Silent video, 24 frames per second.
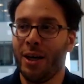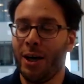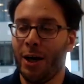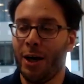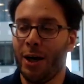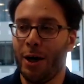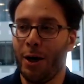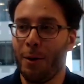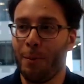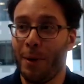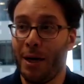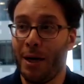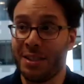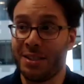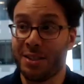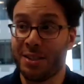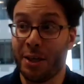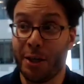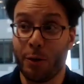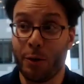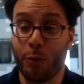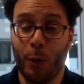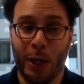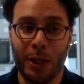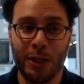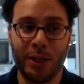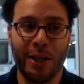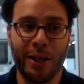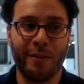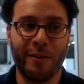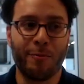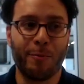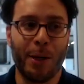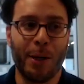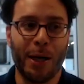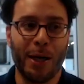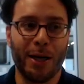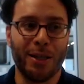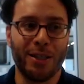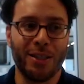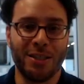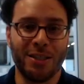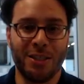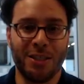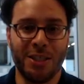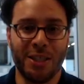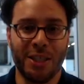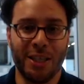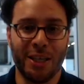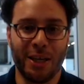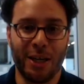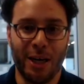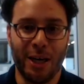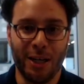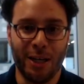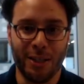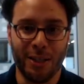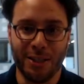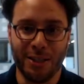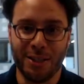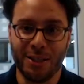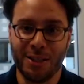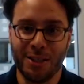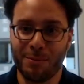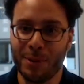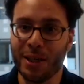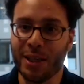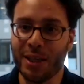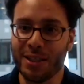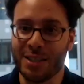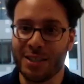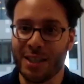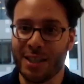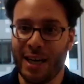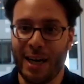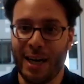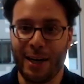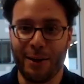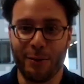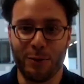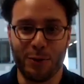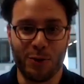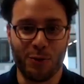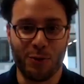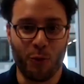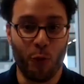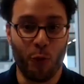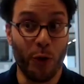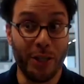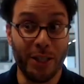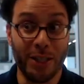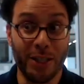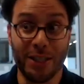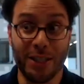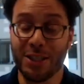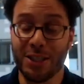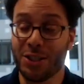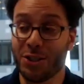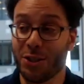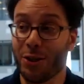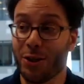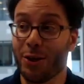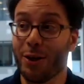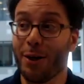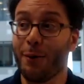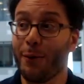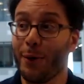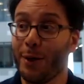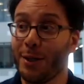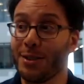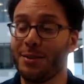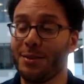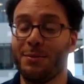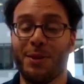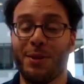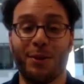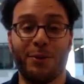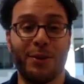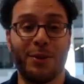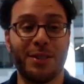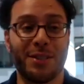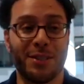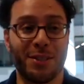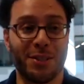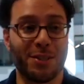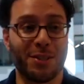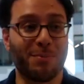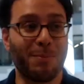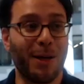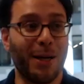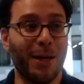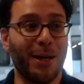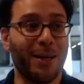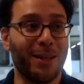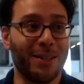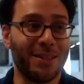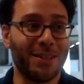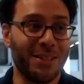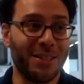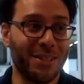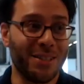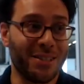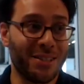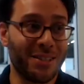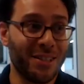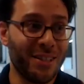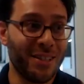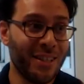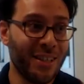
I studied wildlife biology in college because I was really sure I wanted to be a research biologist.